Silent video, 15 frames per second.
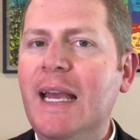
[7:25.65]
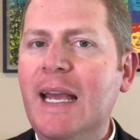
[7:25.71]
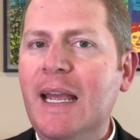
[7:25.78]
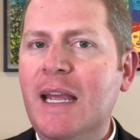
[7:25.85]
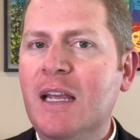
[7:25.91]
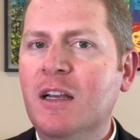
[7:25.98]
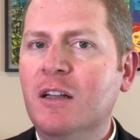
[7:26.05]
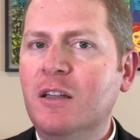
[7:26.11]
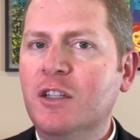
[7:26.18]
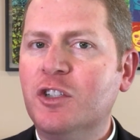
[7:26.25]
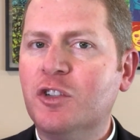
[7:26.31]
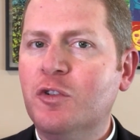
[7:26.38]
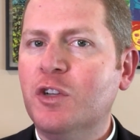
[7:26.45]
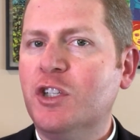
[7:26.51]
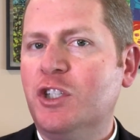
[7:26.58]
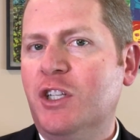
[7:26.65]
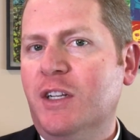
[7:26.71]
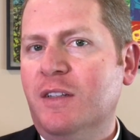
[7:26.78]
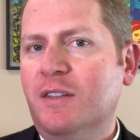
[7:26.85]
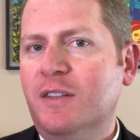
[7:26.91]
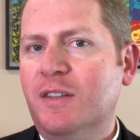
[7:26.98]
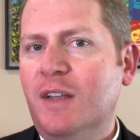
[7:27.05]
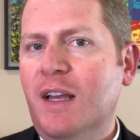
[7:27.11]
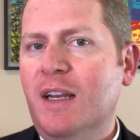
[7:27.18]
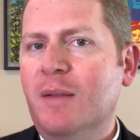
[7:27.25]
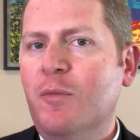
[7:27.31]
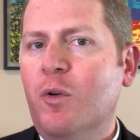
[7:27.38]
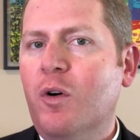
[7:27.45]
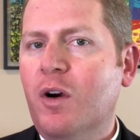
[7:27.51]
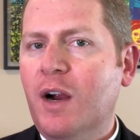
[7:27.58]
English Christians
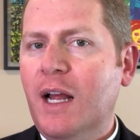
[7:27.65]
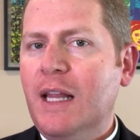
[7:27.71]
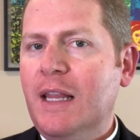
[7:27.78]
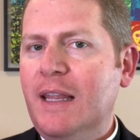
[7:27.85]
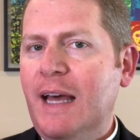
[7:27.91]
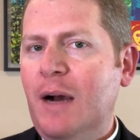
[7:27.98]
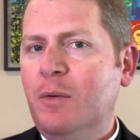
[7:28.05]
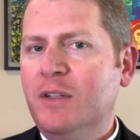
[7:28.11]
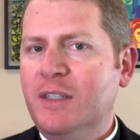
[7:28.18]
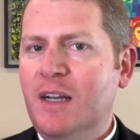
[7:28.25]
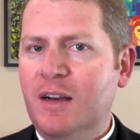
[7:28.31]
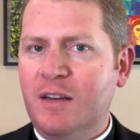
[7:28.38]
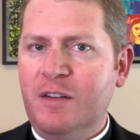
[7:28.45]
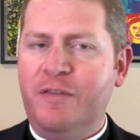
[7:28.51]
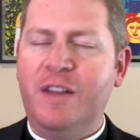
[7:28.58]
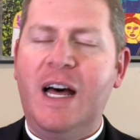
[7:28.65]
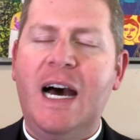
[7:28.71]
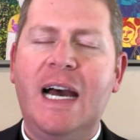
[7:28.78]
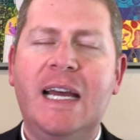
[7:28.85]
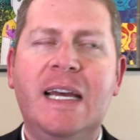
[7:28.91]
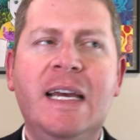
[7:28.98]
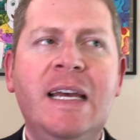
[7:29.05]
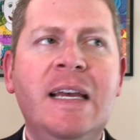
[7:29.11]
anymore. That was not going to fly.